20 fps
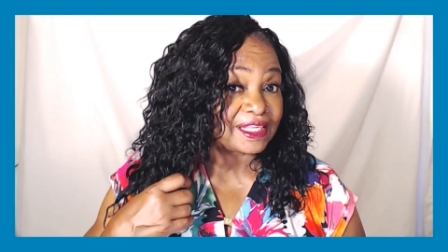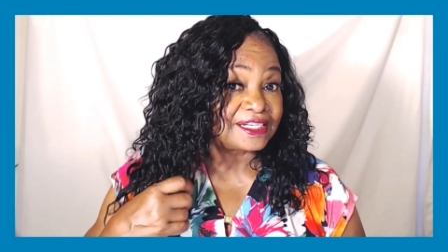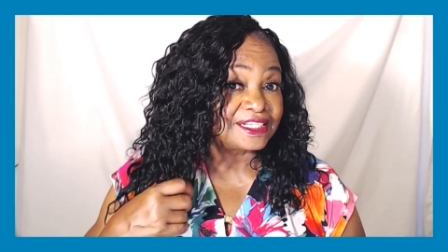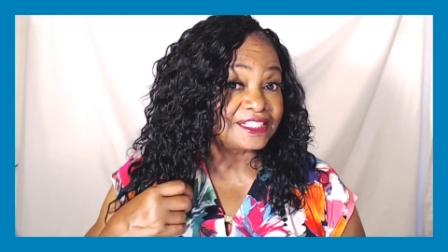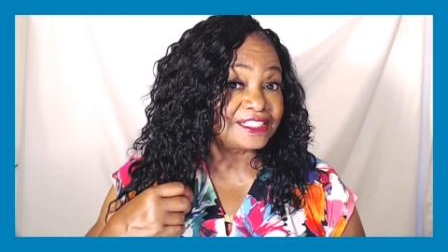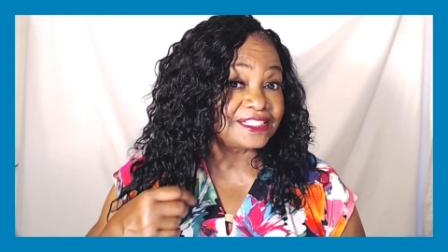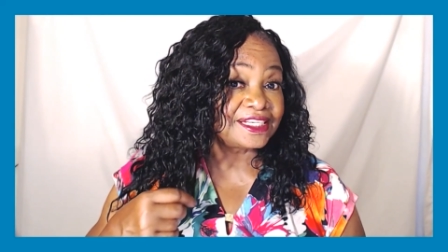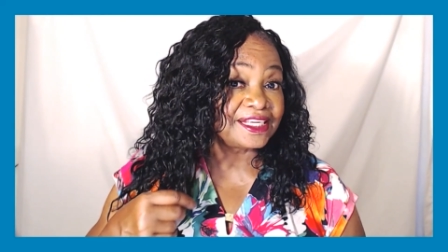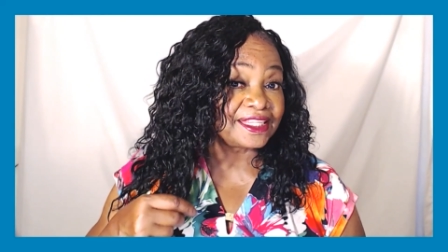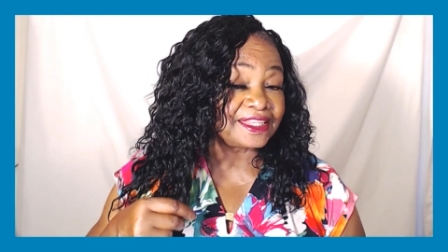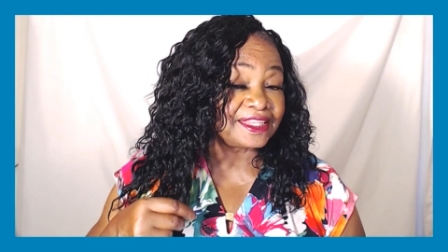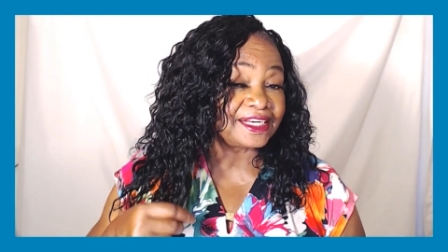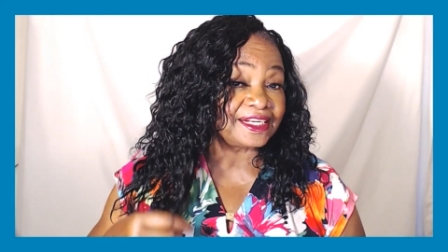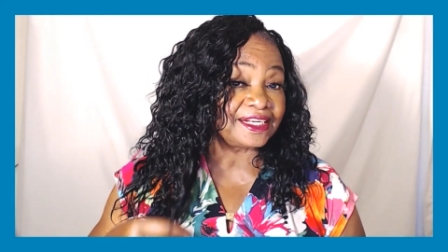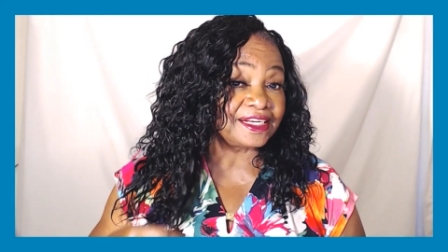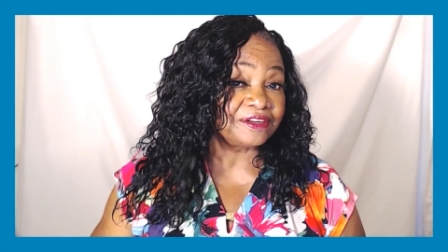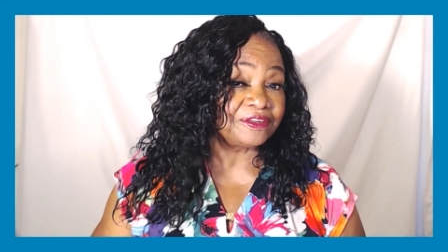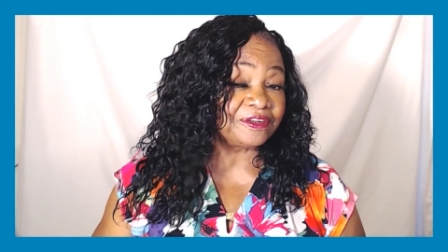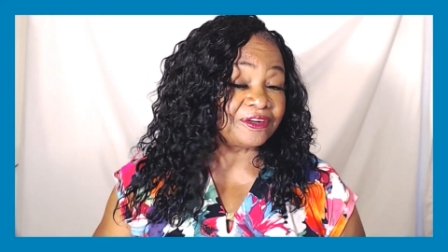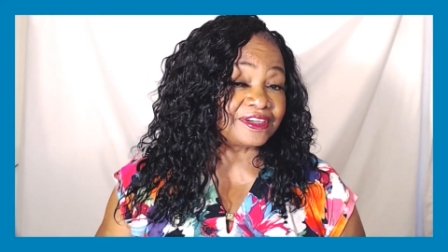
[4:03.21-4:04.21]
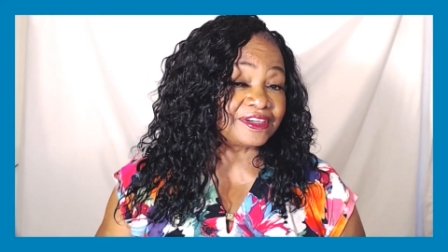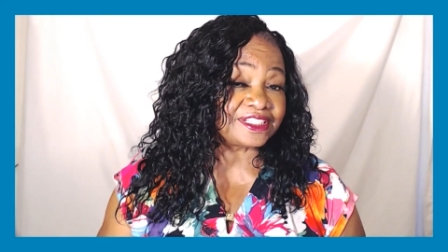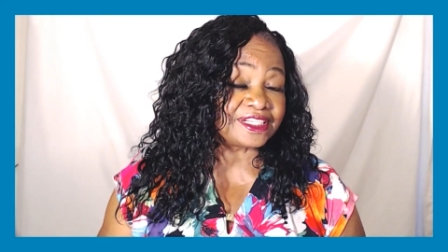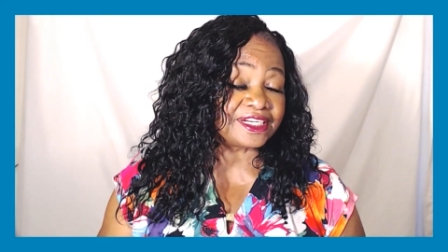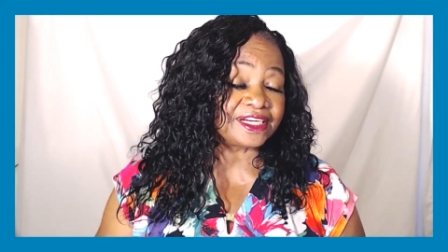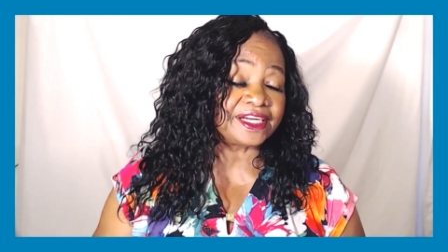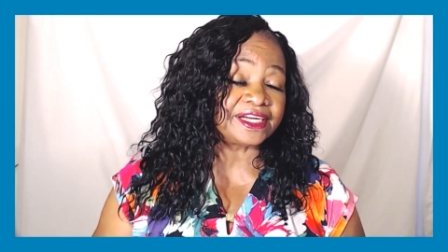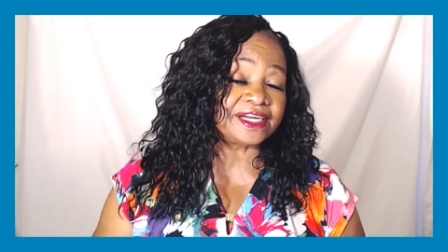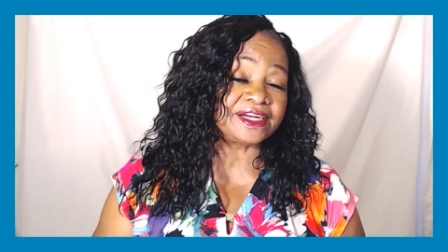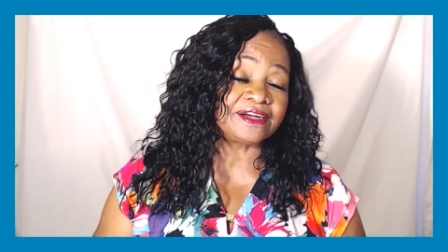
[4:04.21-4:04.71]
synthetic
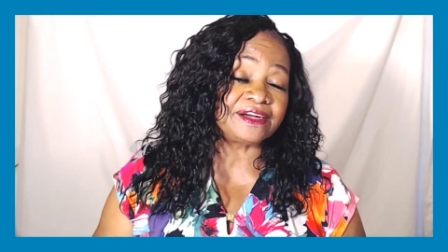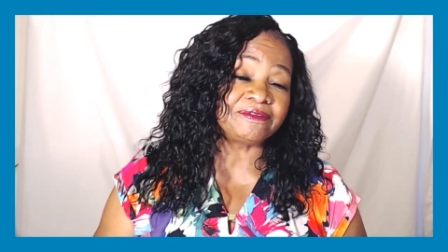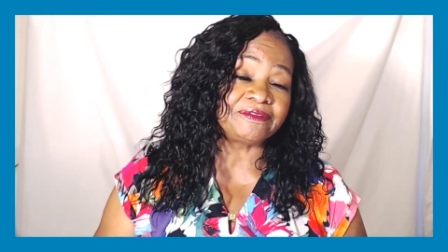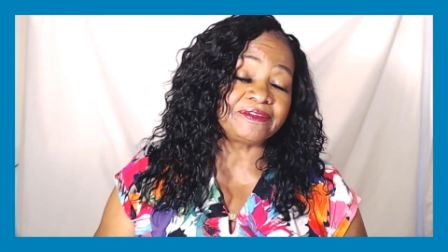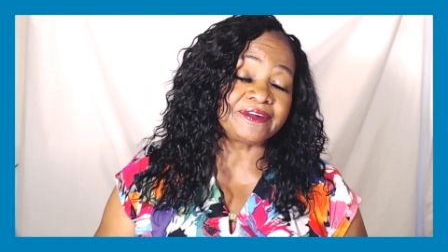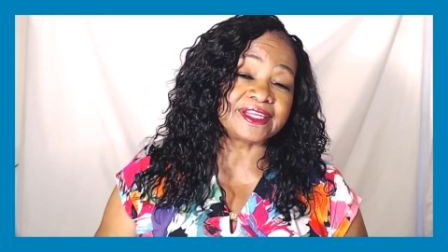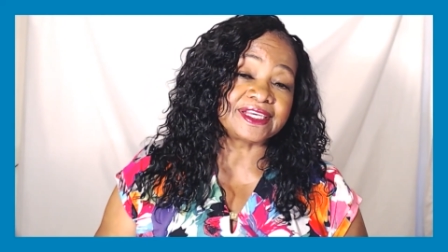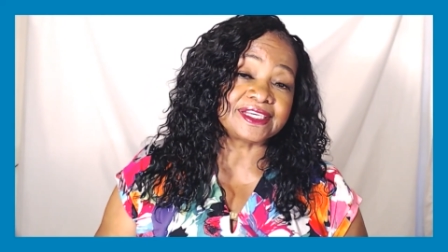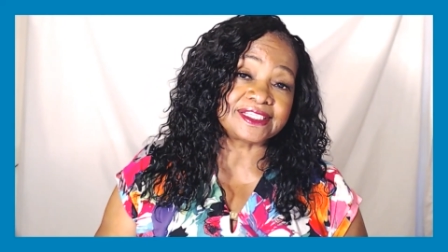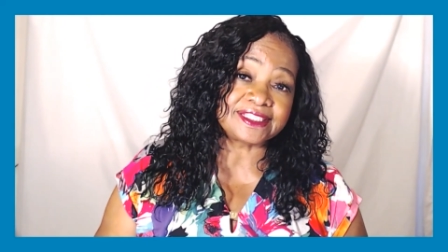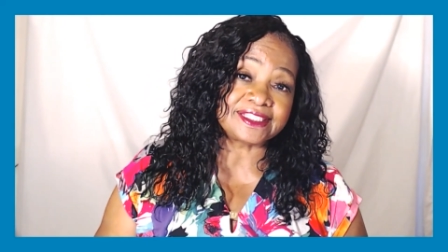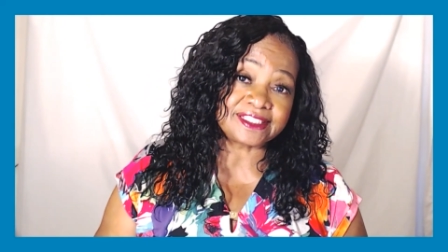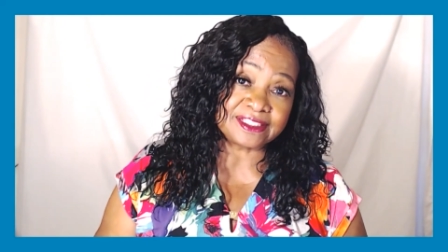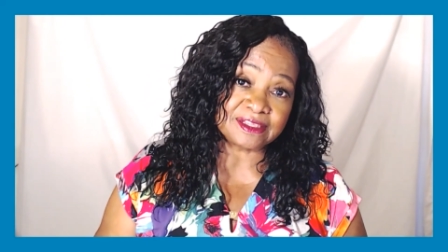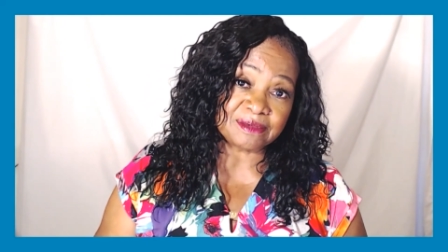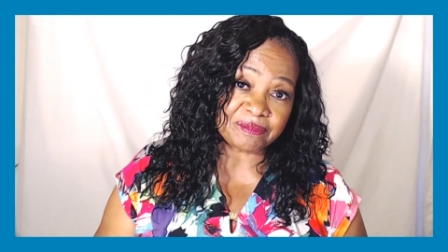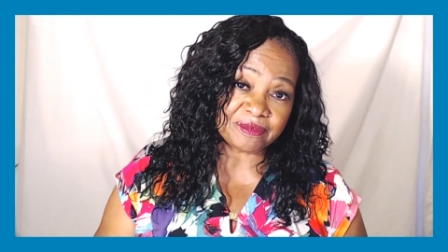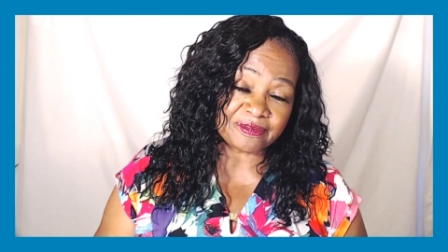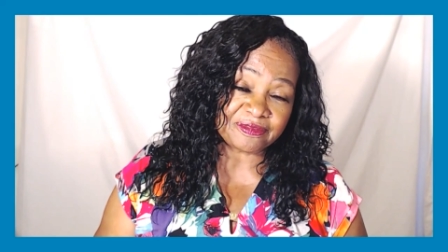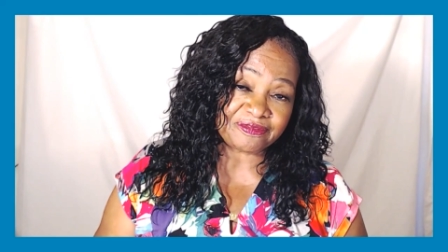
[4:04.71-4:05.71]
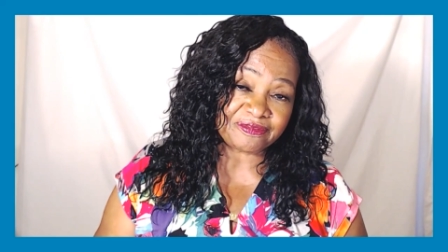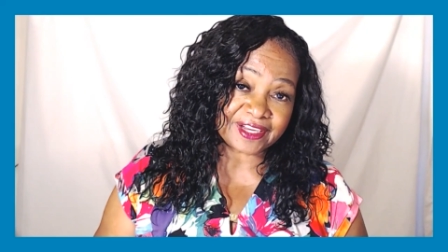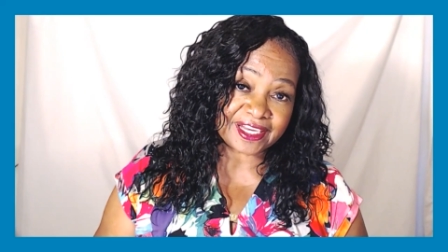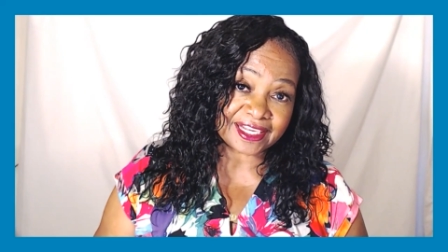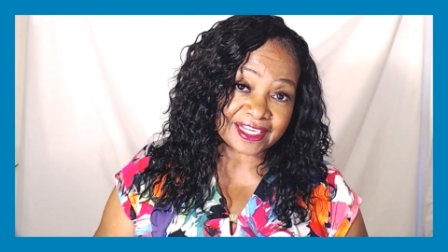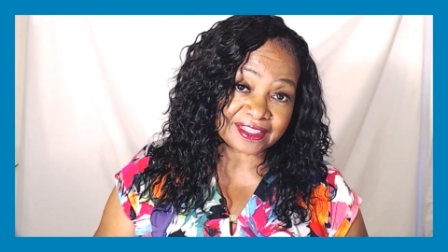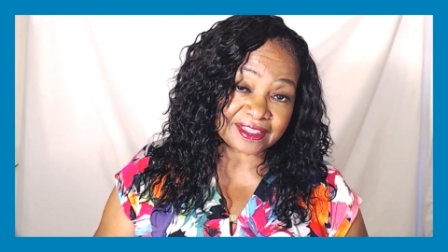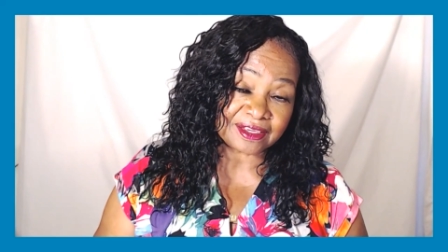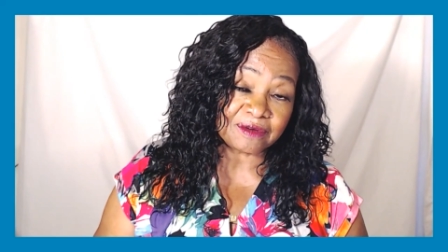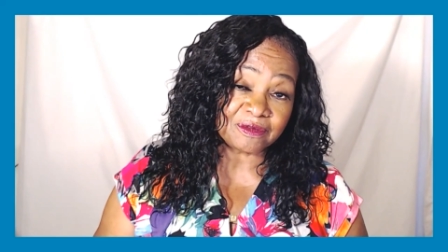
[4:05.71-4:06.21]
crochet hair, for the simple
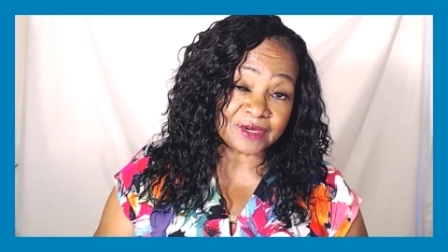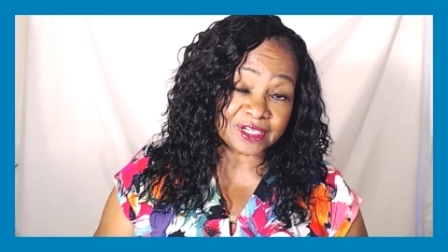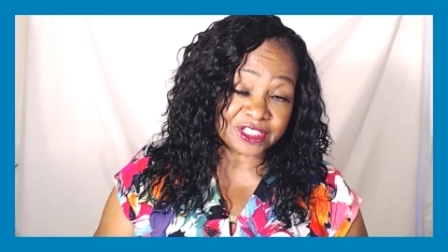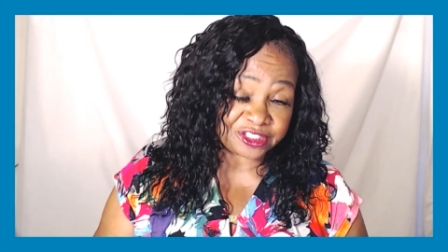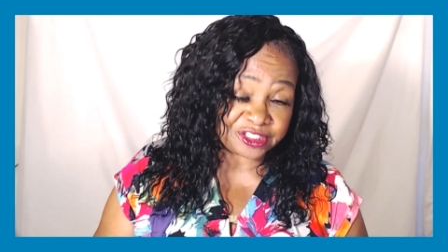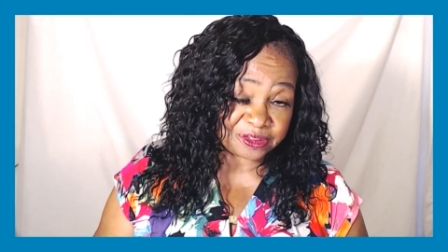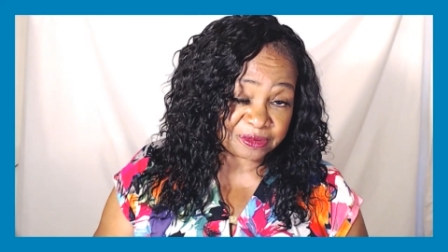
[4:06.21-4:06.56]
fact that once